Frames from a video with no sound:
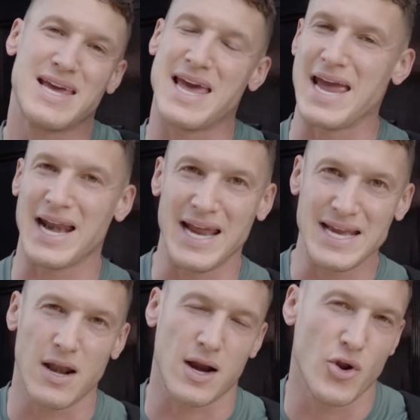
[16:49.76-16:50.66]
getting
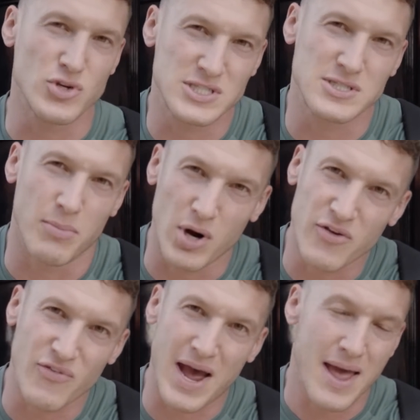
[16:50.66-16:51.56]
lean, like losing some body
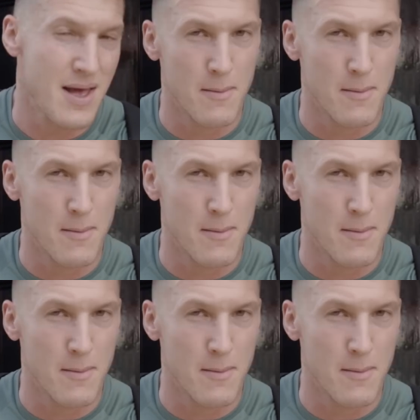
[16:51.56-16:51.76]
fat,